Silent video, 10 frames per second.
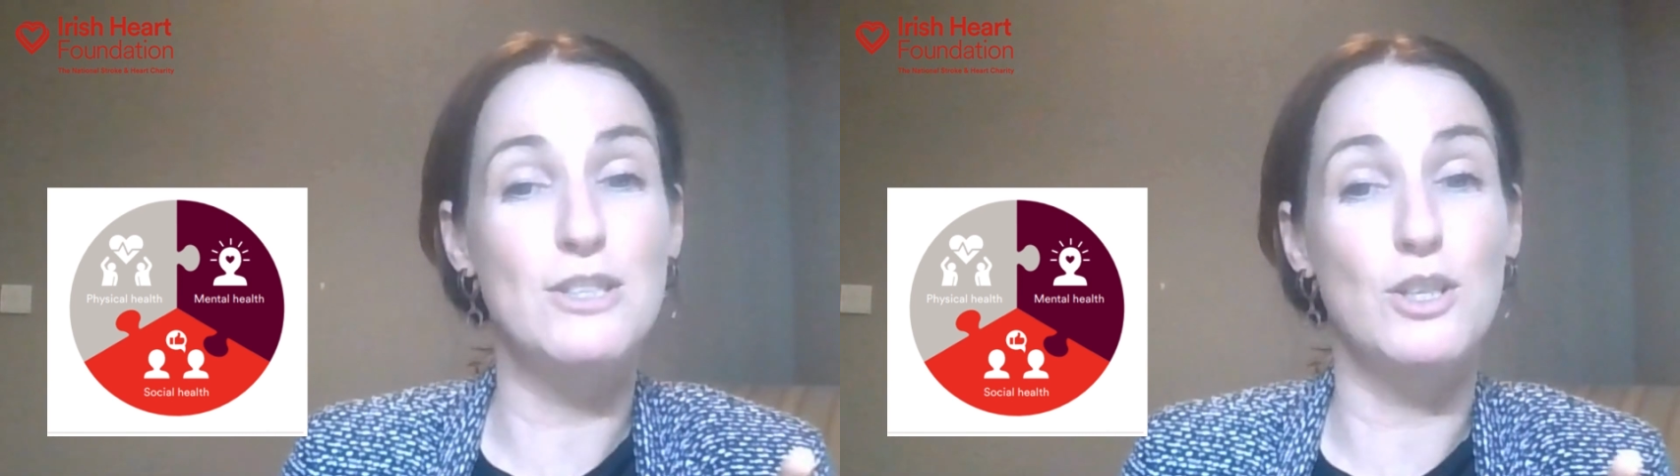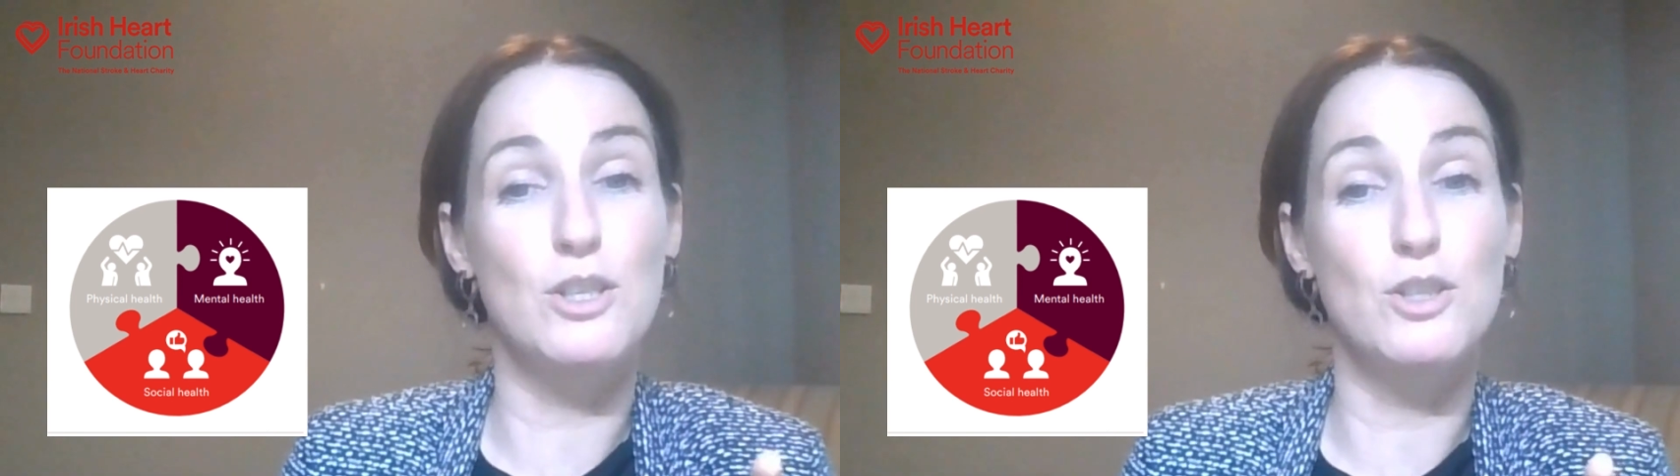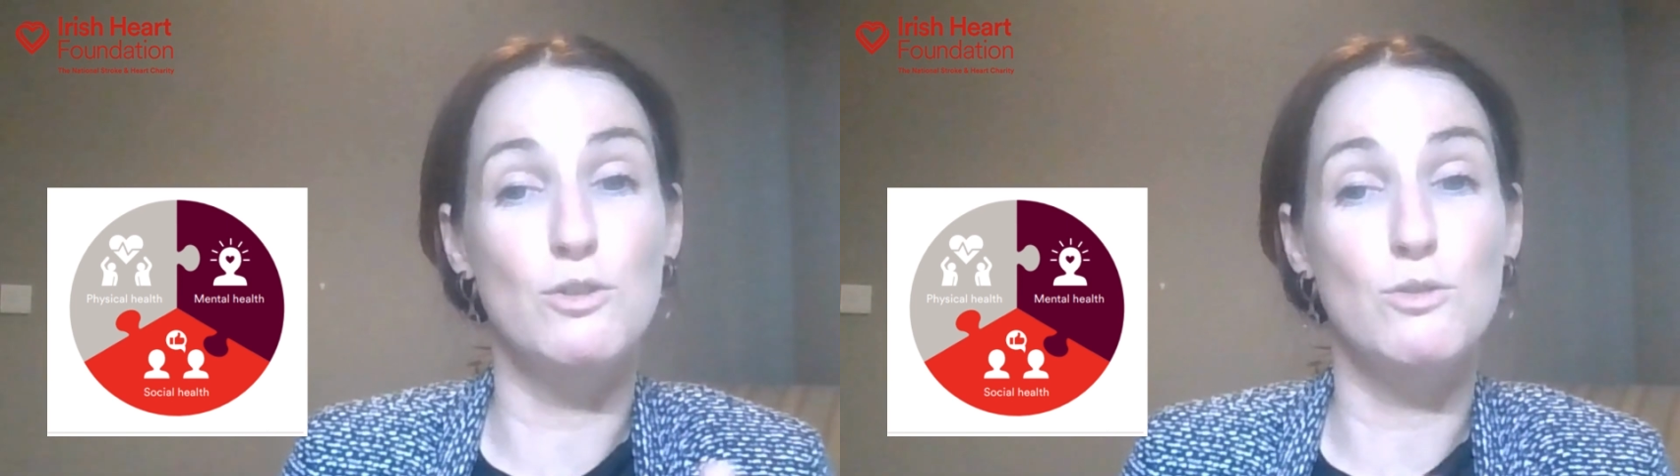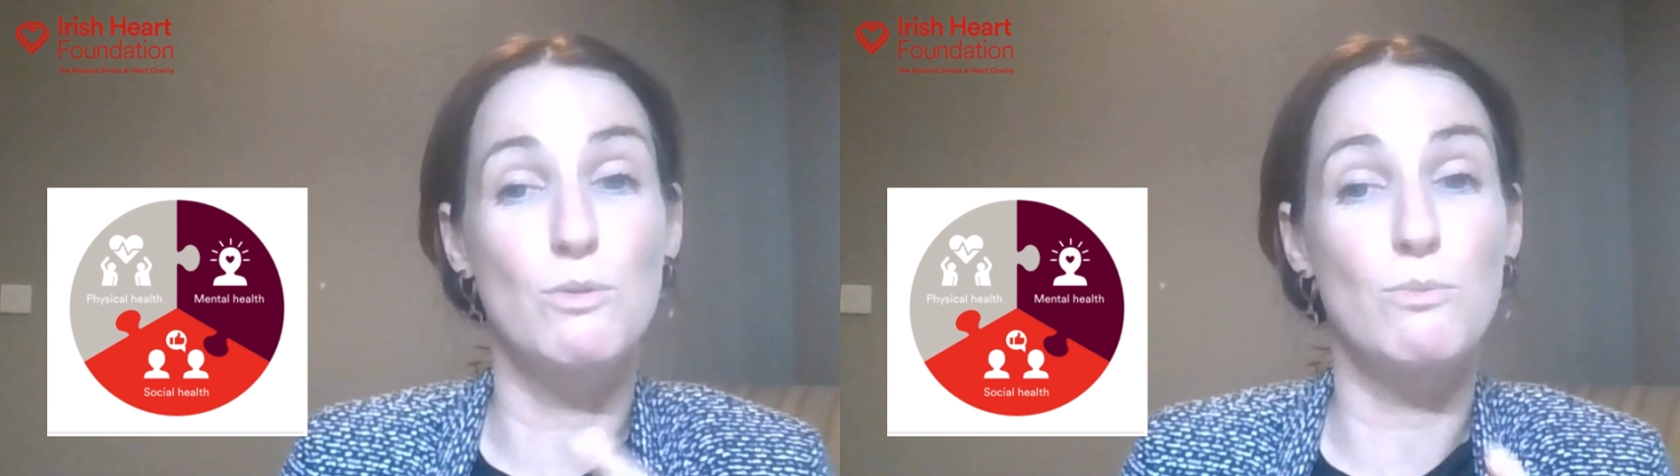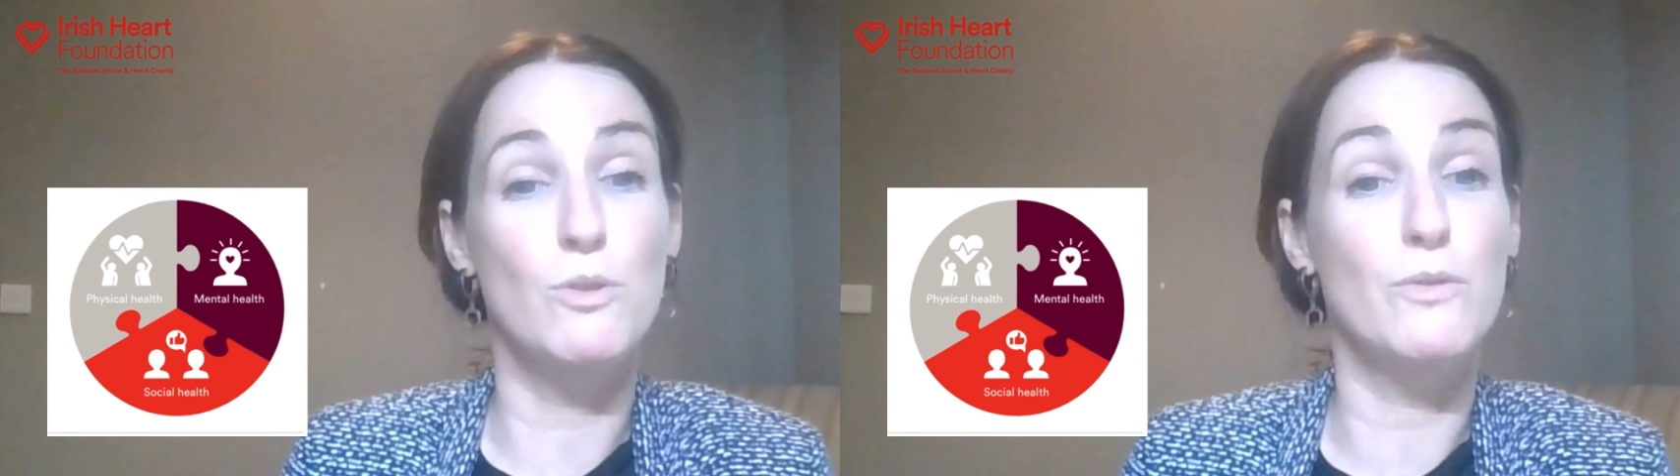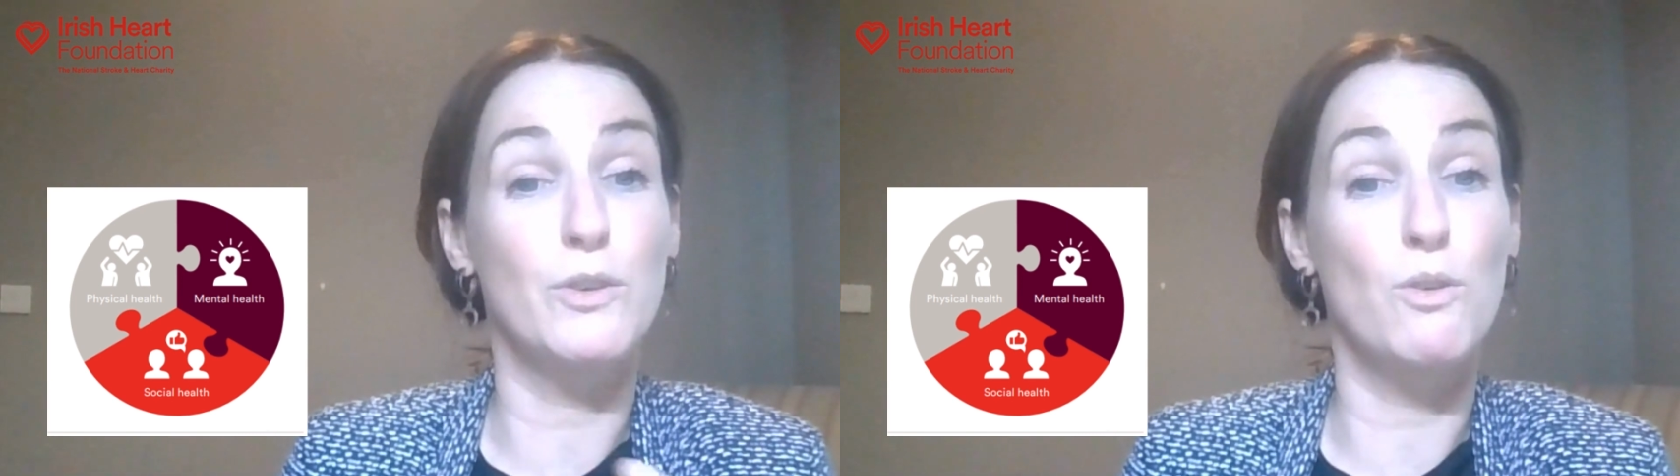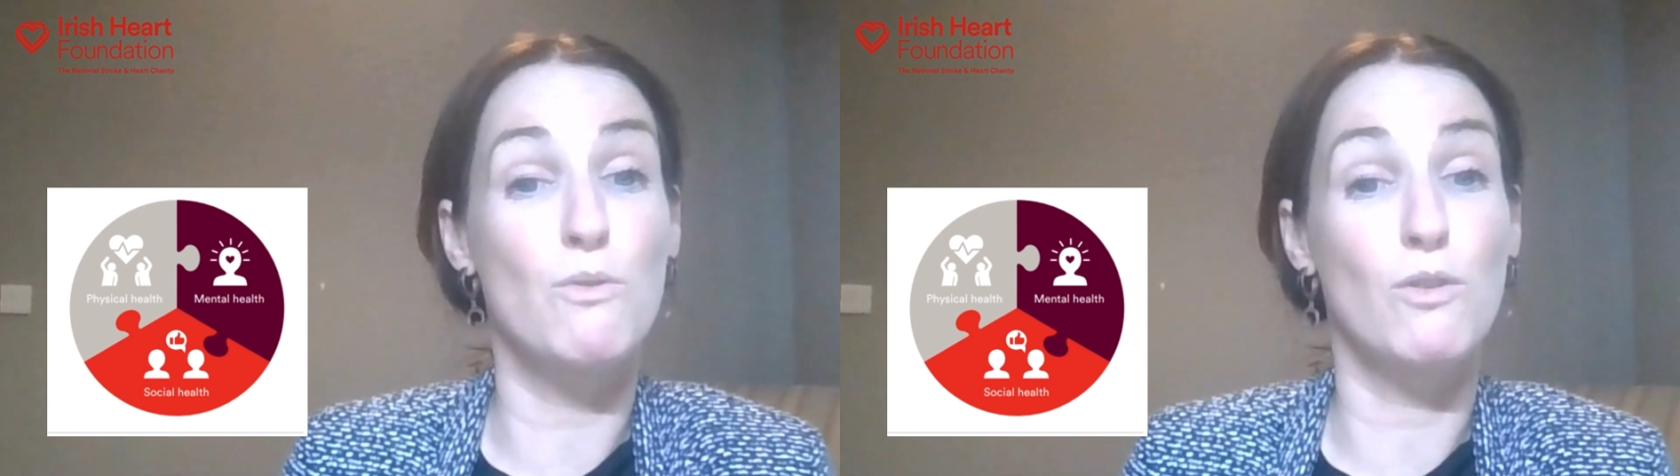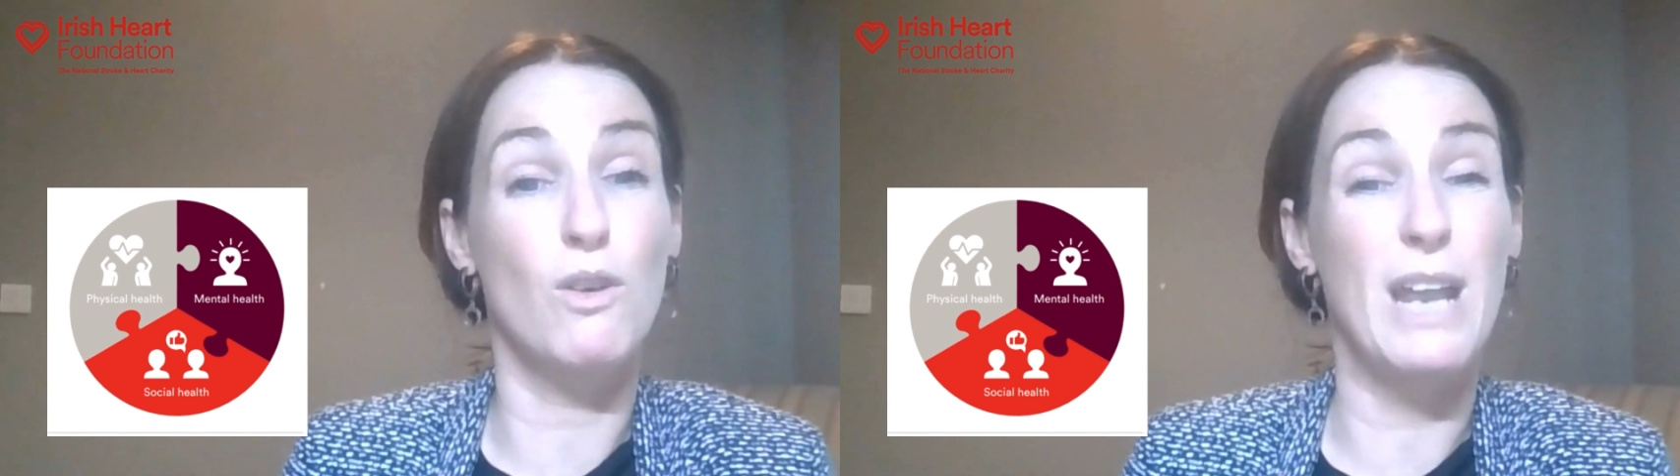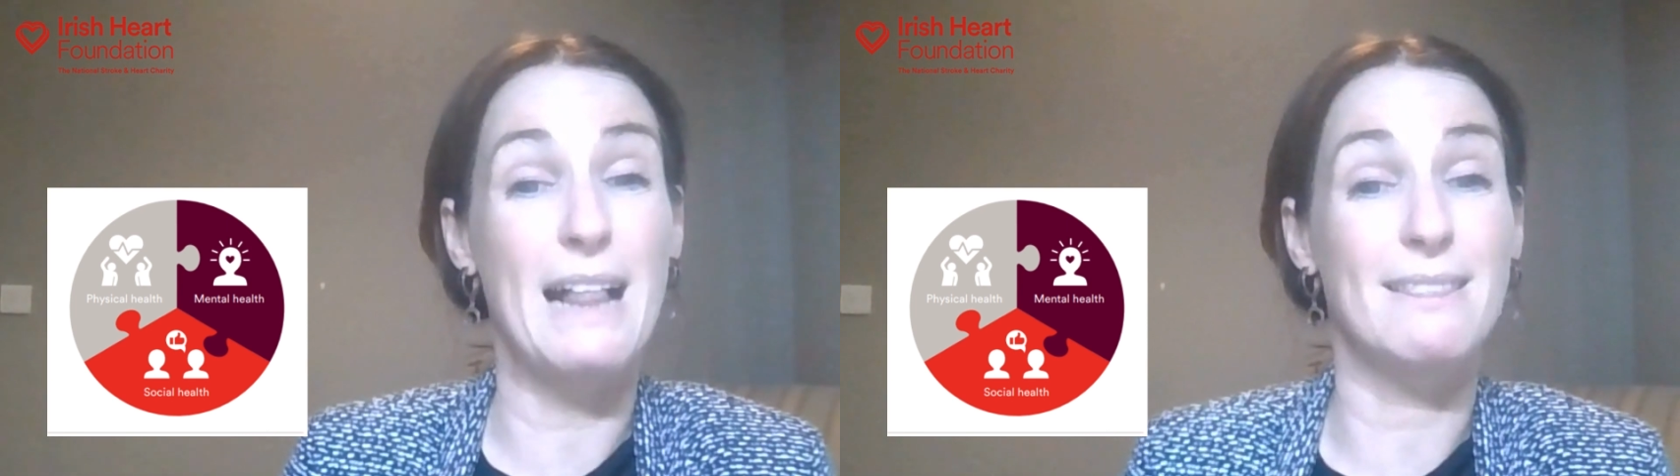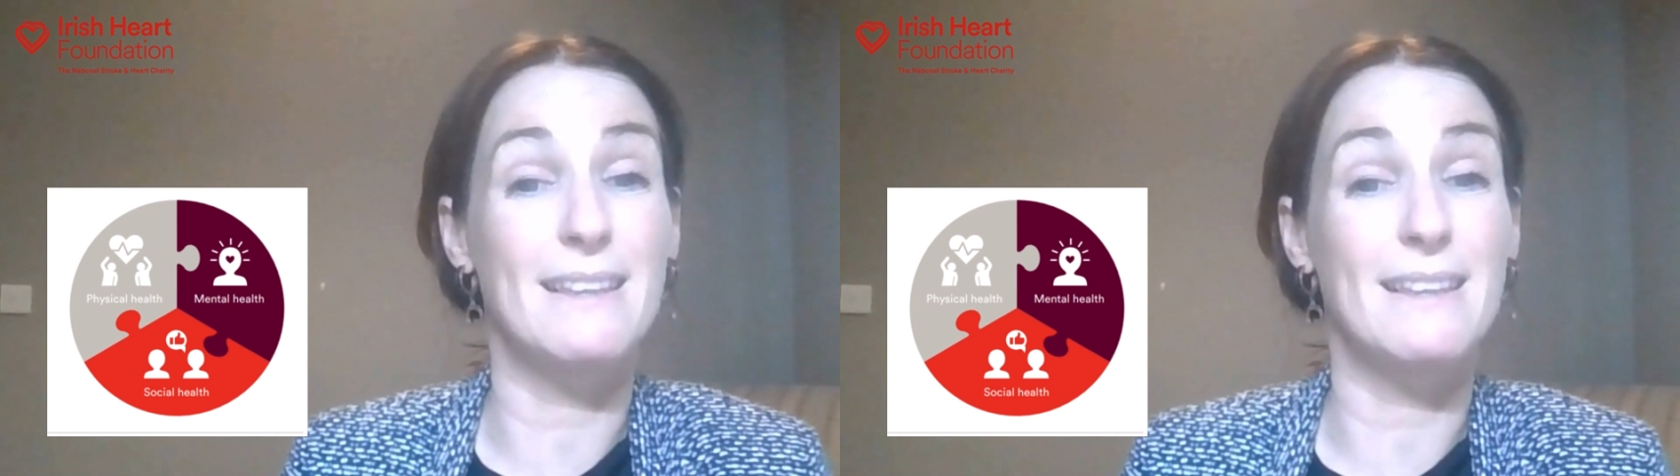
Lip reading: you can do to improve your overall health,